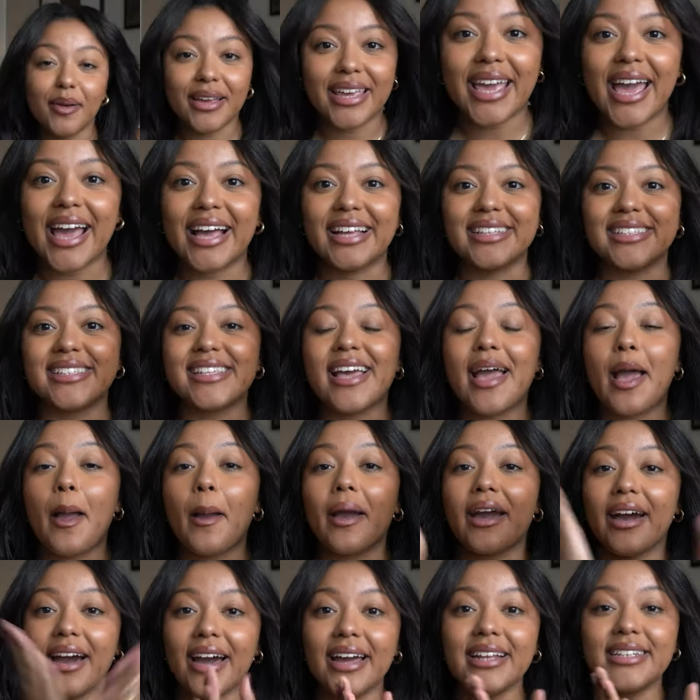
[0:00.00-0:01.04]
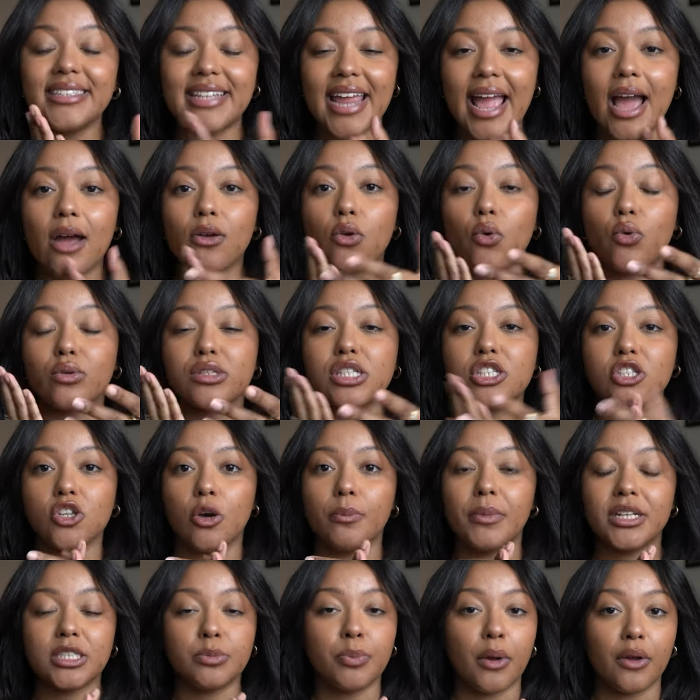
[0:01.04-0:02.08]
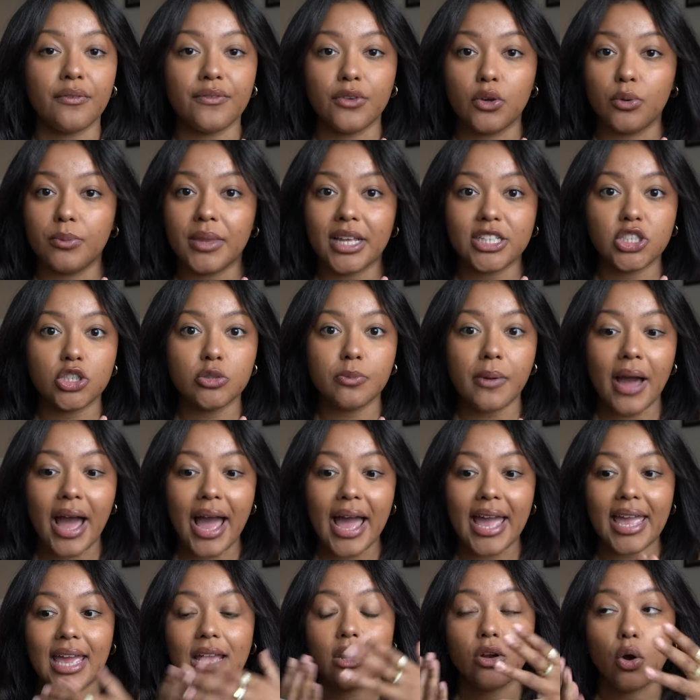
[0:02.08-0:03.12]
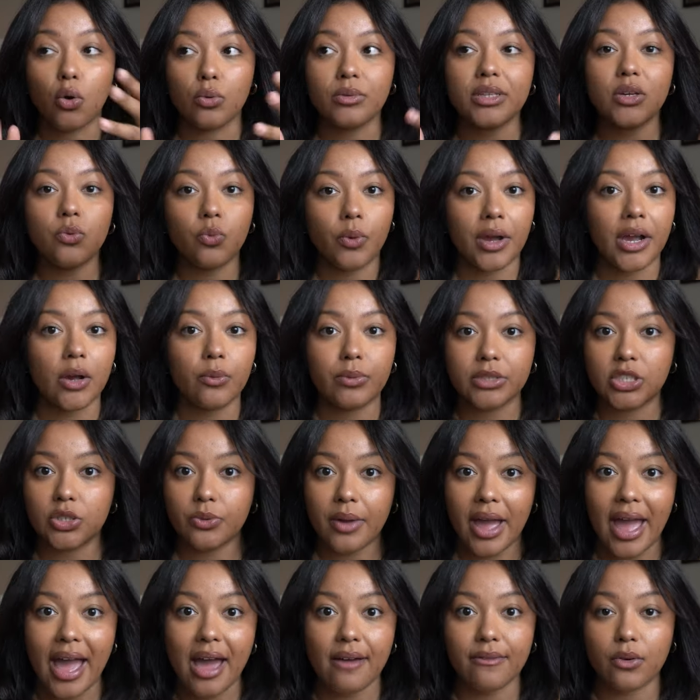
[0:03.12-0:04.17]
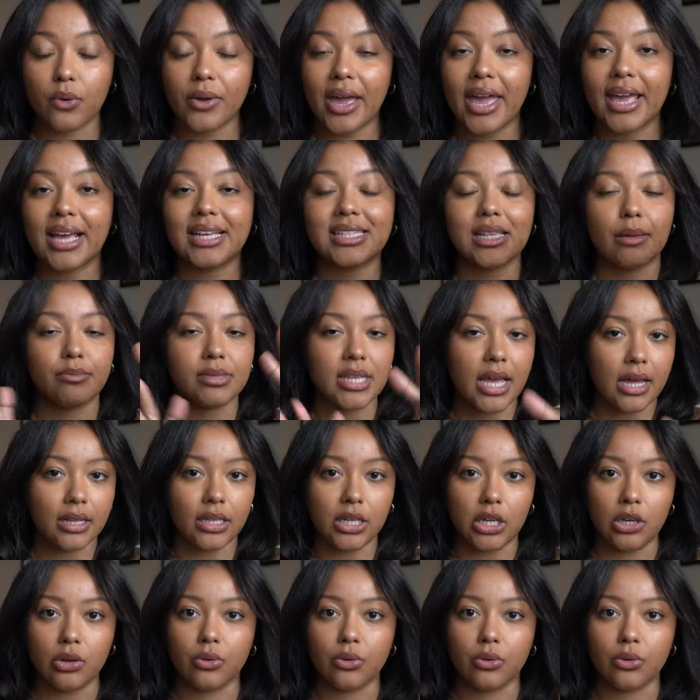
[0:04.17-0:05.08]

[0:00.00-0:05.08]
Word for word: but yes, Cut down on so much perfume that you buy and only wear what you have, okay? Because I'm telling